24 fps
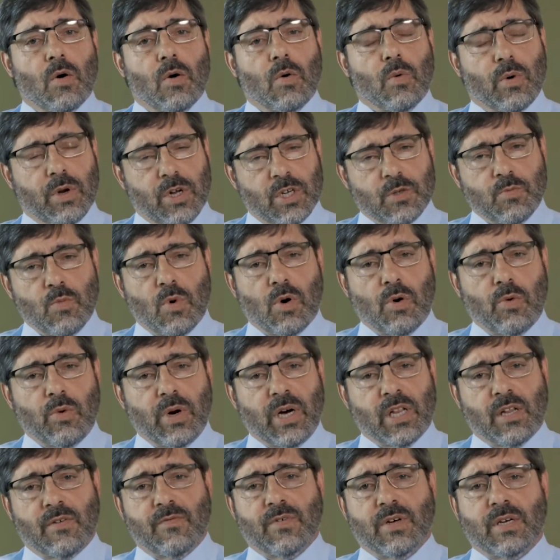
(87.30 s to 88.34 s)
What is more
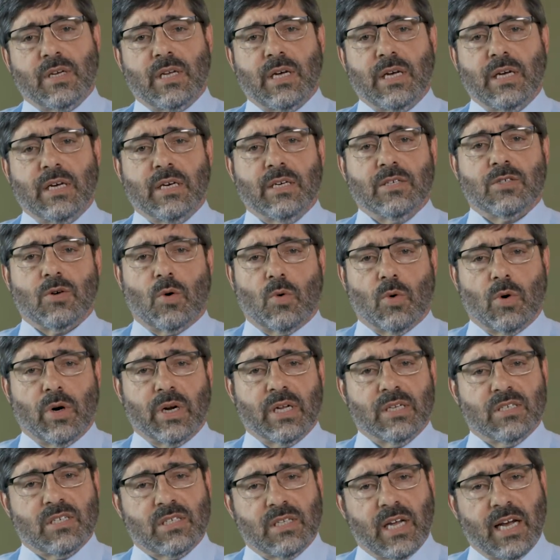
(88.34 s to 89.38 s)
relevant is
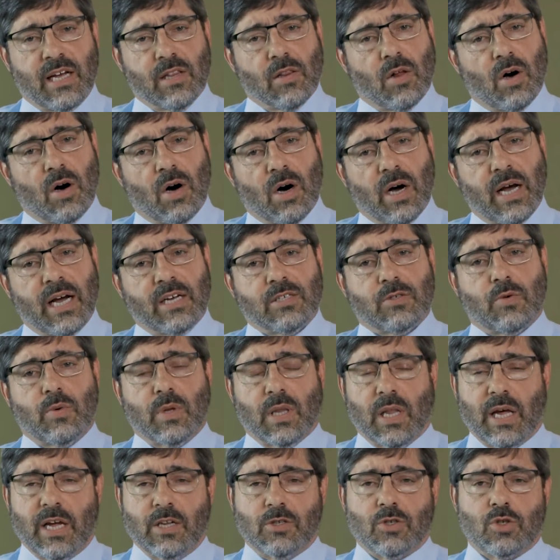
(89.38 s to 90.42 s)
Oregon state law as it
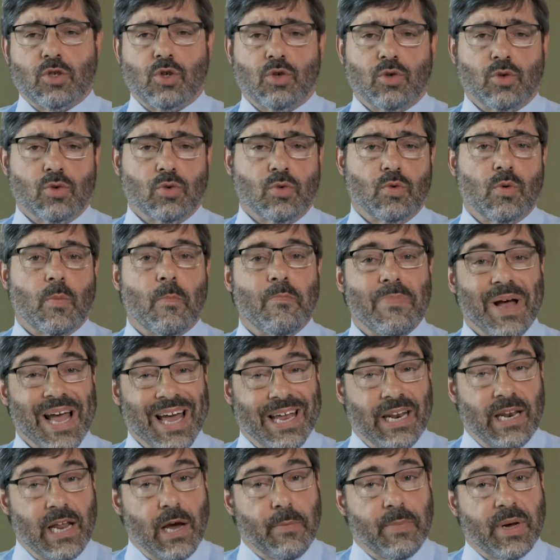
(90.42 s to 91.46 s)
relates to
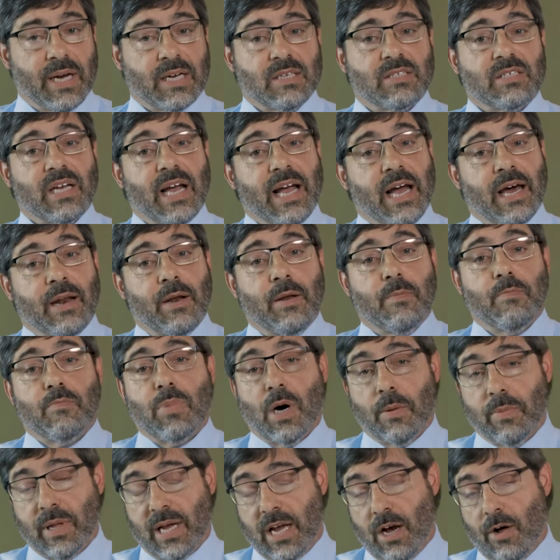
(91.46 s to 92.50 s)
pandemics and
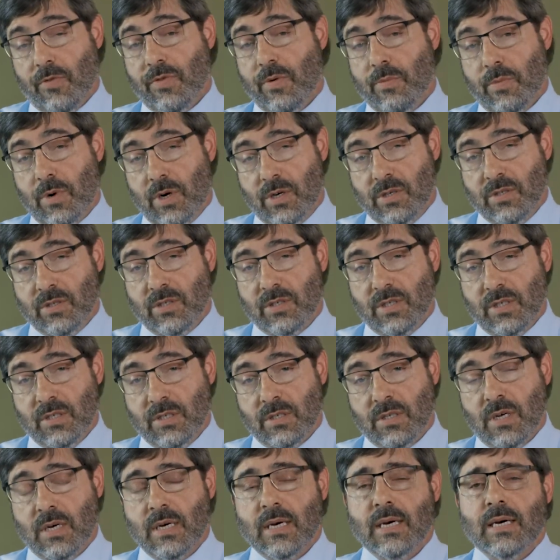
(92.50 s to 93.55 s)
public health
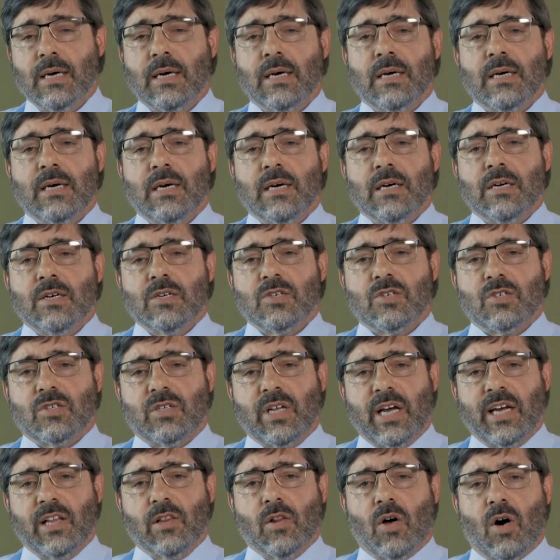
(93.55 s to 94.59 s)
emergencies.
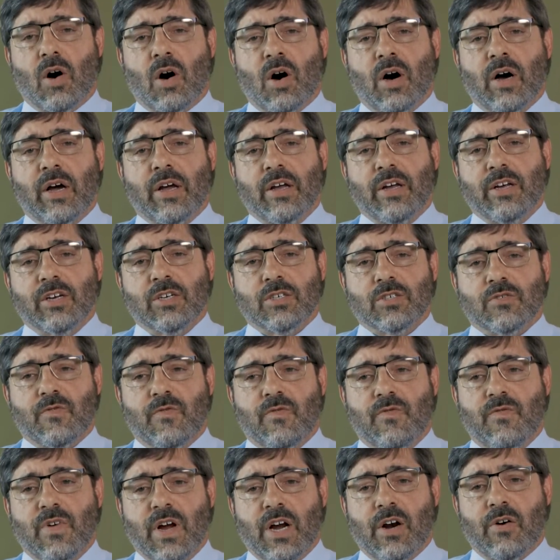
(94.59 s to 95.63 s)
State law is
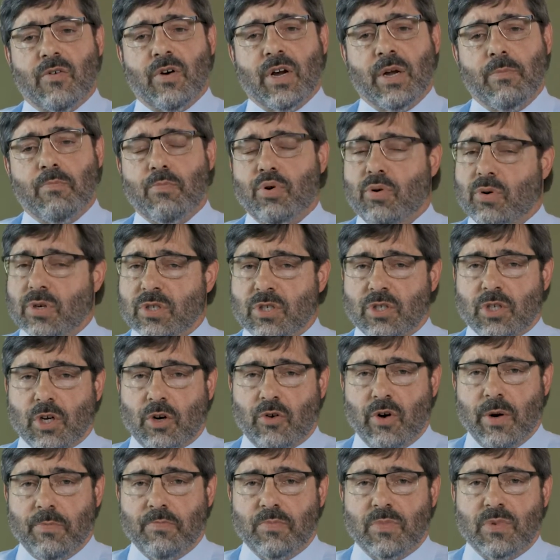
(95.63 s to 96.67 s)
very
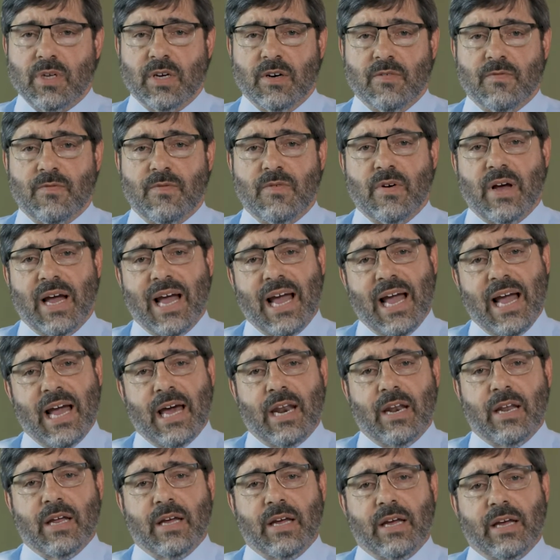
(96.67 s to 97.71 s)
prescriptive
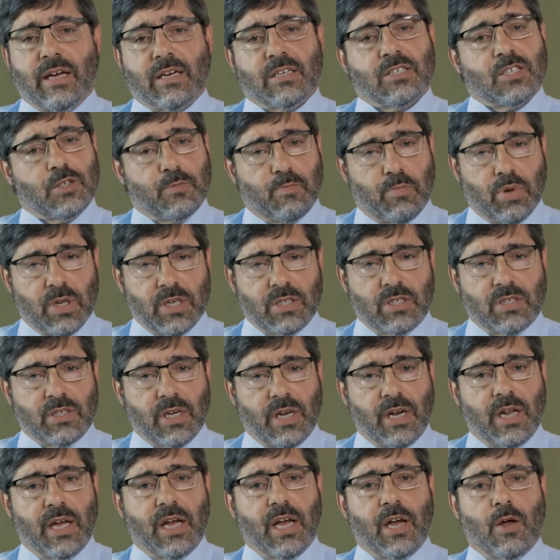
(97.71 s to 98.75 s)
and
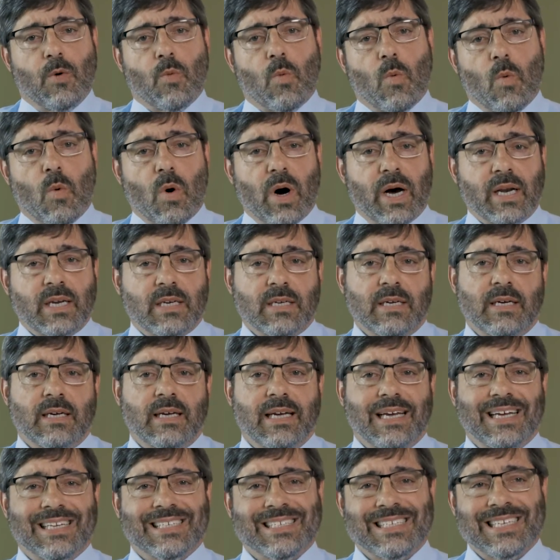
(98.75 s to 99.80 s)
explicit in what
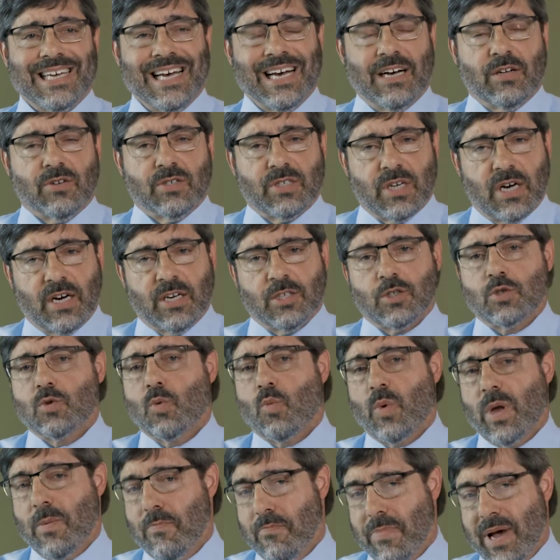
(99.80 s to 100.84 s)
it tells us
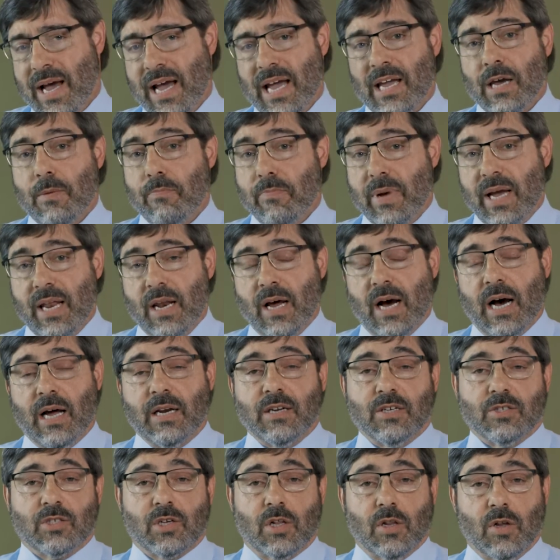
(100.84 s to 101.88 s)
we may and may
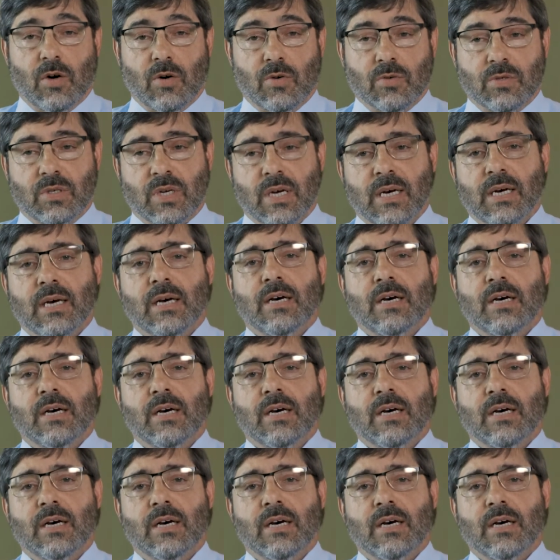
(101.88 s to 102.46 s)
not disclose.